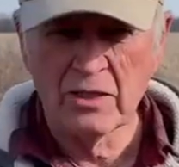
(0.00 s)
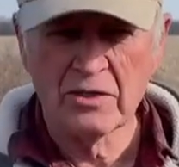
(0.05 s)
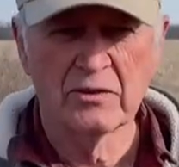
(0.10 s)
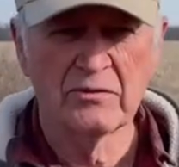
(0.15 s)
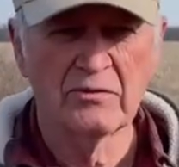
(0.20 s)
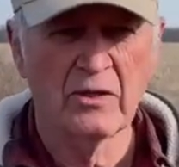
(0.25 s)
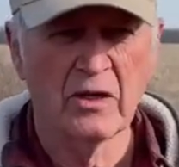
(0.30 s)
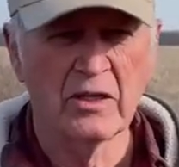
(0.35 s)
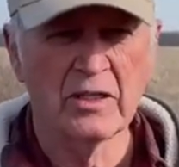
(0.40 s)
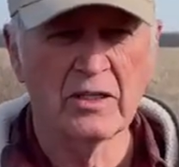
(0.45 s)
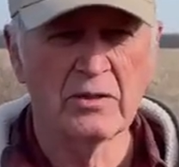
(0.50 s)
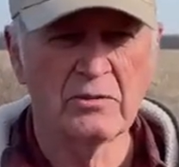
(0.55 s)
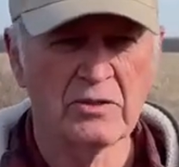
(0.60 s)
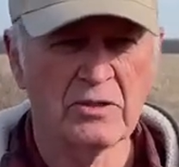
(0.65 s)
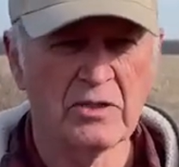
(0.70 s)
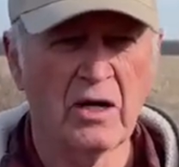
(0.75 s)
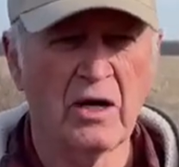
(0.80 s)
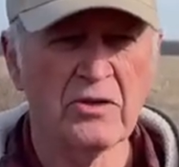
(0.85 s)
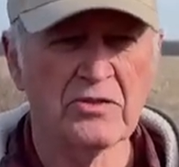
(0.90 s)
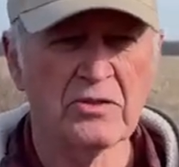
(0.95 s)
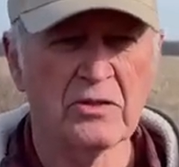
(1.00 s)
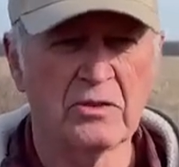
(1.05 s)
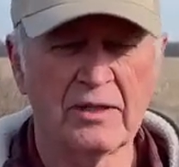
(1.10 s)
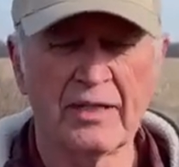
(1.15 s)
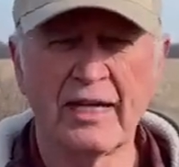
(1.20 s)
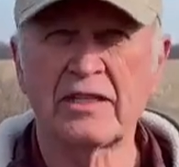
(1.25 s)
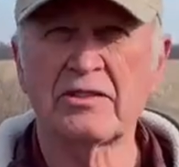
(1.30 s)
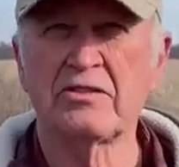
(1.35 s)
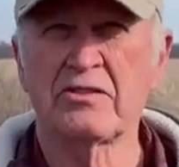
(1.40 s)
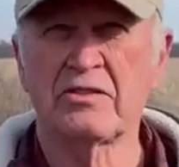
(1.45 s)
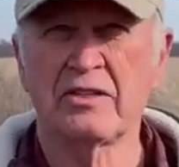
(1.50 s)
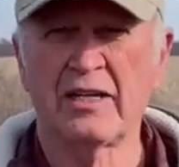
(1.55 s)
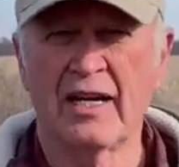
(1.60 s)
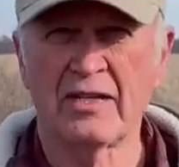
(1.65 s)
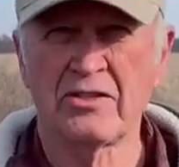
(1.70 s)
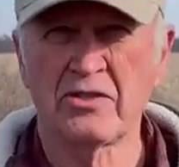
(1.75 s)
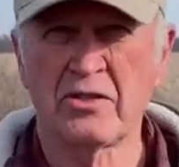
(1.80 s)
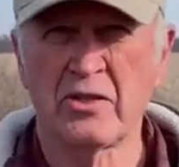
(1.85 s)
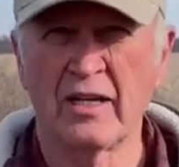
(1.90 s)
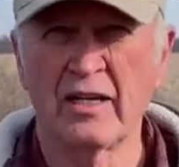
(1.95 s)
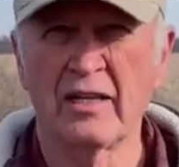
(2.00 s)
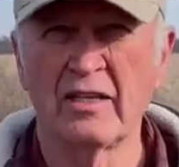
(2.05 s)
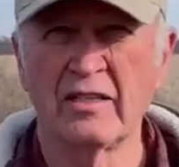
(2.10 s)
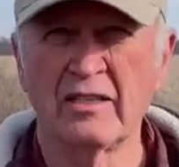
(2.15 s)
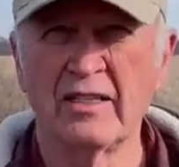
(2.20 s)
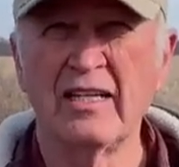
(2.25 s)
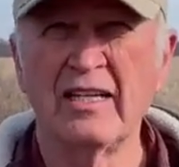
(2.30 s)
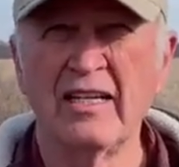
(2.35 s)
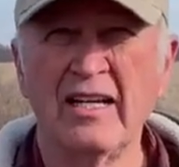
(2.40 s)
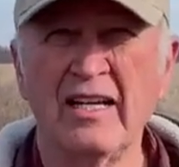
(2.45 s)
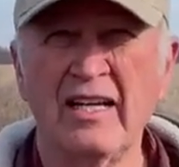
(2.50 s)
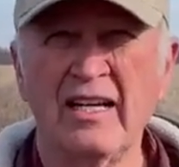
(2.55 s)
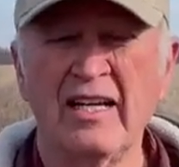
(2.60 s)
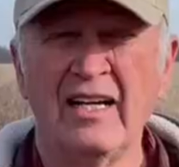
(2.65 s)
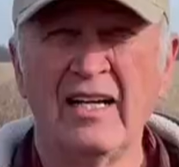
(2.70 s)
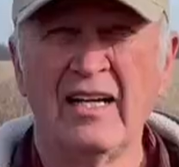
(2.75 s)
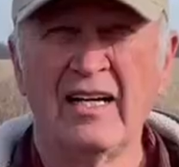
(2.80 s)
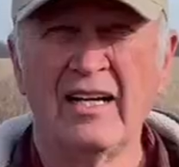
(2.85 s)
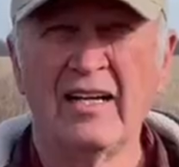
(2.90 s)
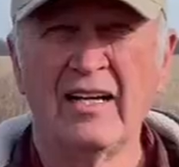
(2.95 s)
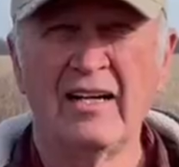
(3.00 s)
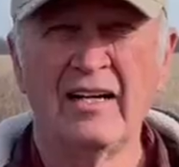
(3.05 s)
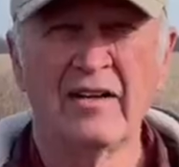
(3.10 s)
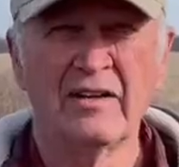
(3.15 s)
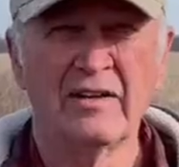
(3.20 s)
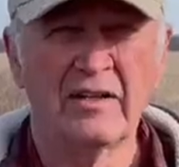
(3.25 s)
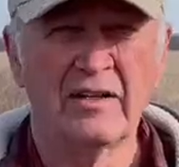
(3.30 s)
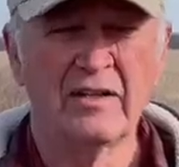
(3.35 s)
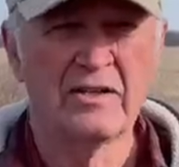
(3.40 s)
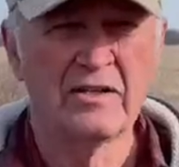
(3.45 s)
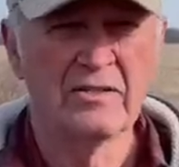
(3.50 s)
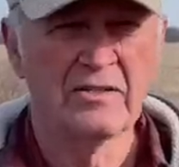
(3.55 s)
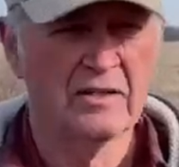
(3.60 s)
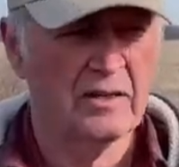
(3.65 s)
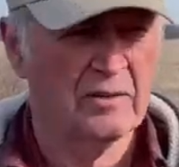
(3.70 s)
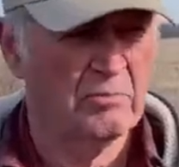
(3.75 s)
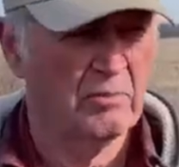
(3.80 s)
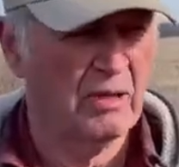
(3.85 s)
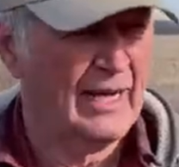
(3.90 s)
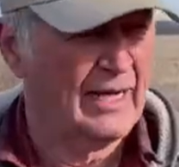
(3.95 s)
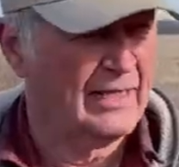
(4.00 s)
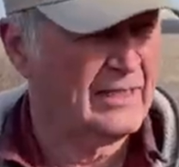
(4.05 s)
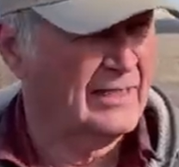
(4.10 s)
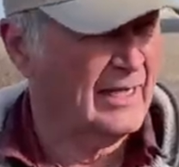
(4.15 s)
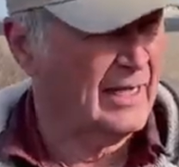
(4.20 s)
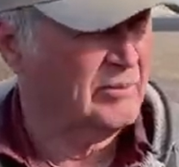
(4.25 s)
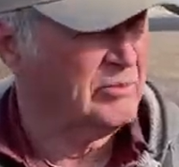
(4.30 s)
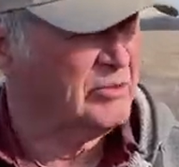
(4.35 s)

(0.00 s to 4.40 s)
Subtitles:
converted, it was also an exercise trail. There is a blacktop